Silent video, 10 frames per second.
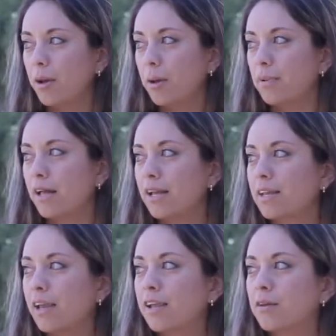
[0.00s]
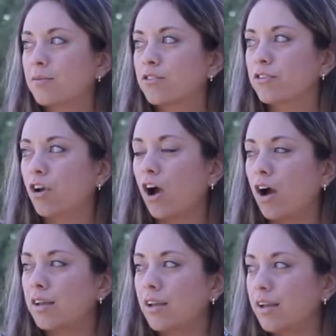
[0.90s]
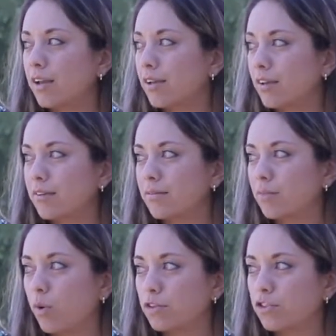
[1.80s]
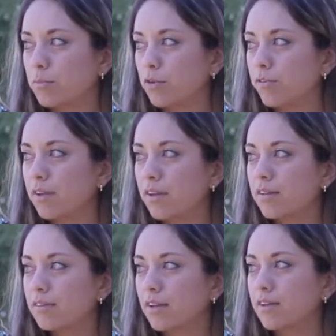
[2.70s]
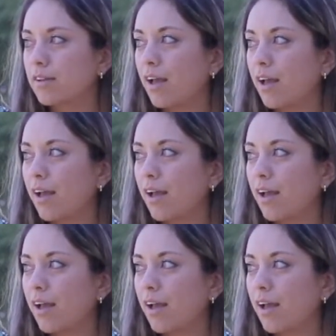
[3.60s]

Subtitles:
playing games or just talking and watching movies, and